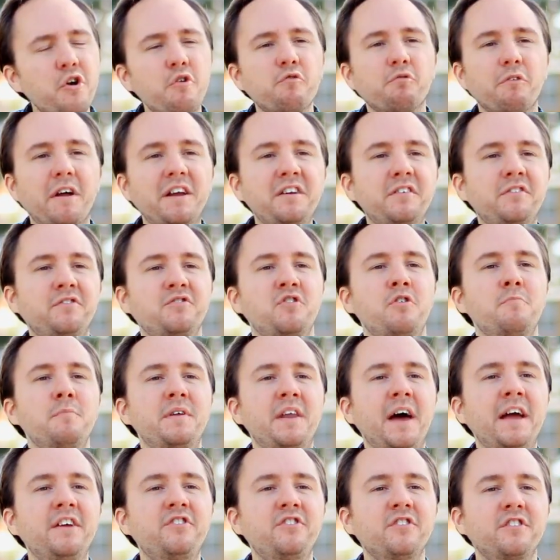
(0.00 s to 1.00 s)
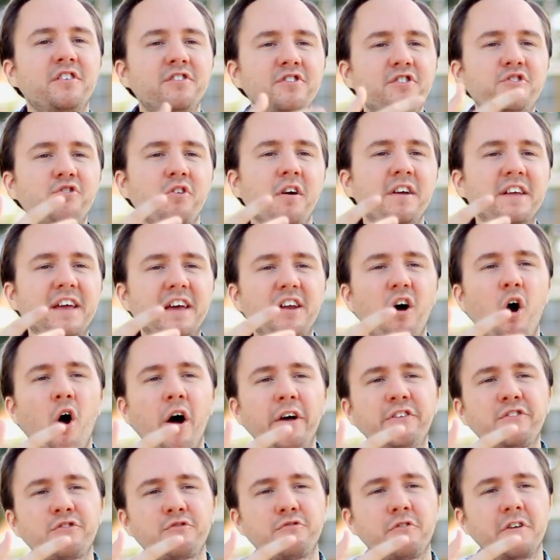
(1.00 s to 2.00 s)
a horrendous combination because you're trying to get
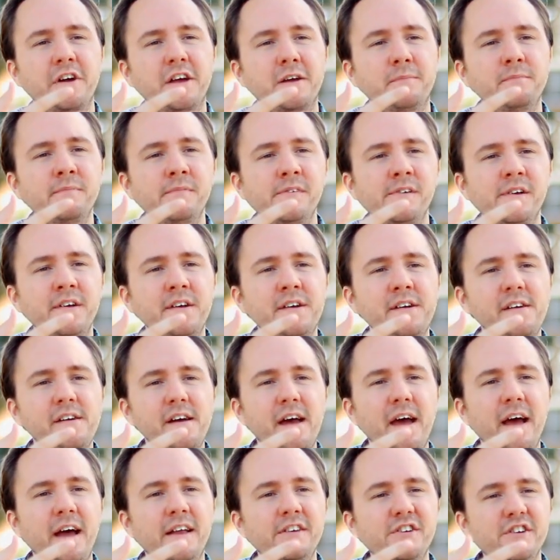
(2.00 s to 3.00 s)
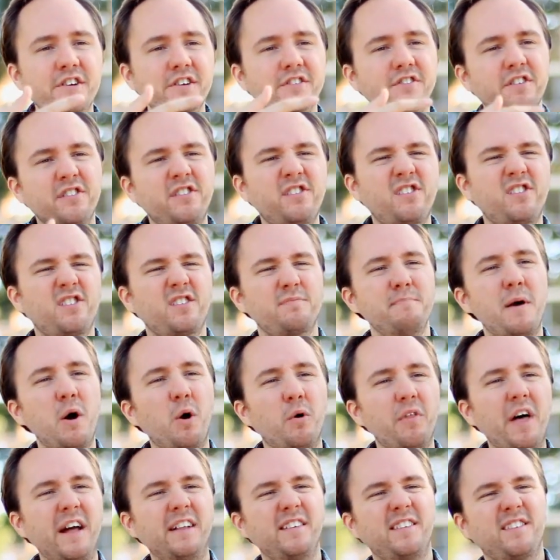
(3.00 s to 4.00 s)
ice cream Yeah. and you can just
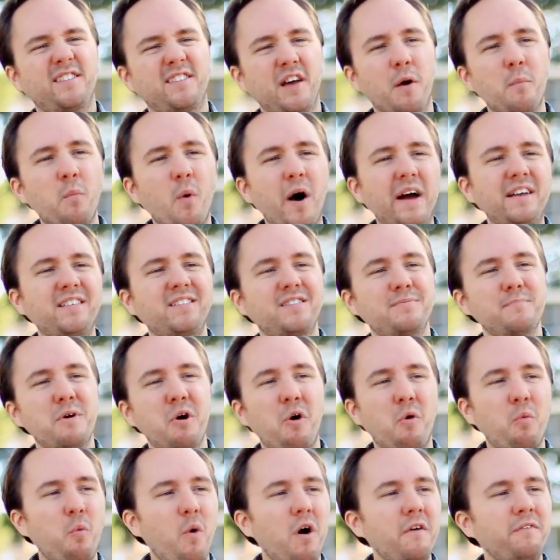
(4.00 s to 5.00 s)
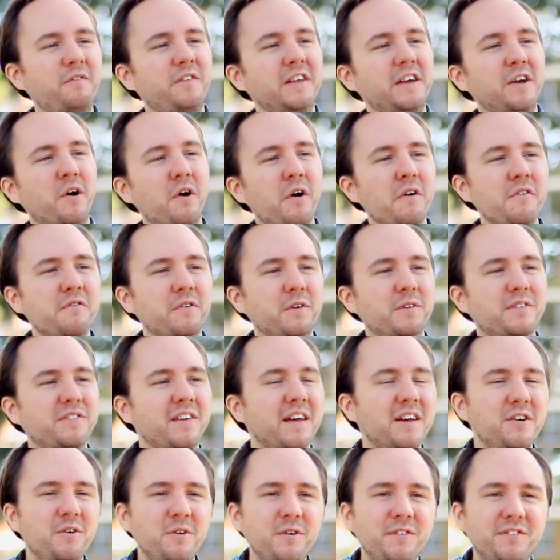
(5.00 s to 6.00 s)
smell that Subway smell wafting over.
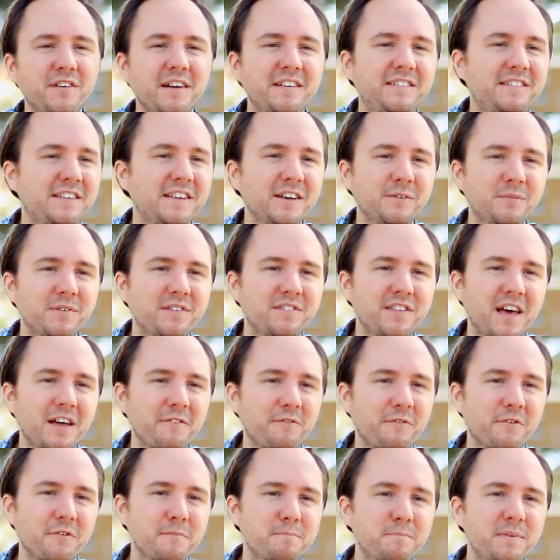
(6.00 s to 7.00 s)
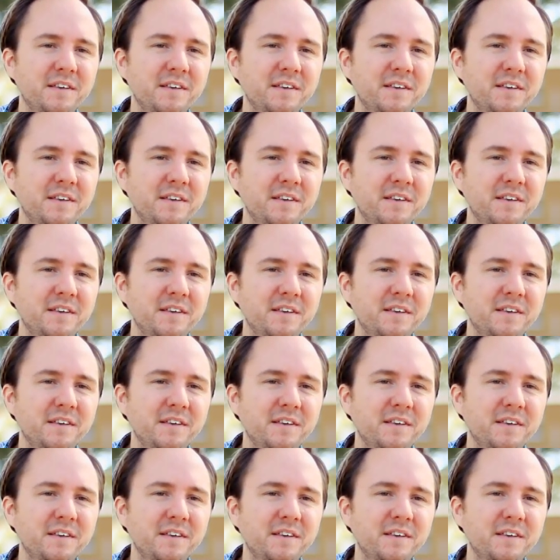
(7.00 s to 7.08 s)
It's like, whose idea was that for a